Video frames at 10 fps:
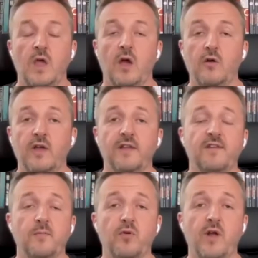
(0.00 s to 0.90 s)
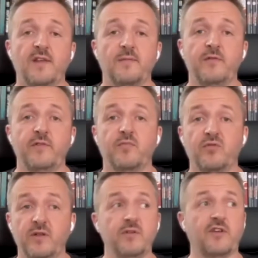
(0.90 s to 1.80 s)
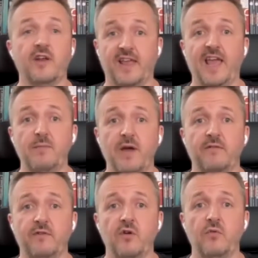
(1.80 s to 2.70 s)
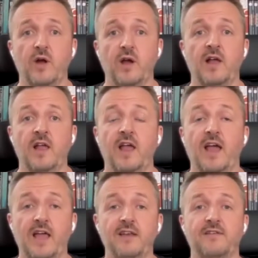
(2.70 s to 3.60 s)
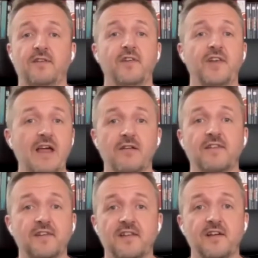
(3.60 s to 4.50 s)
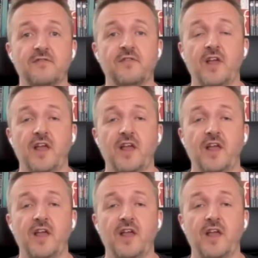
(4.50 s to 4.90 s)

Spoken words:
Okay, so Prey is a movie that pretty much kind of came out of nowhere and sort of announced itself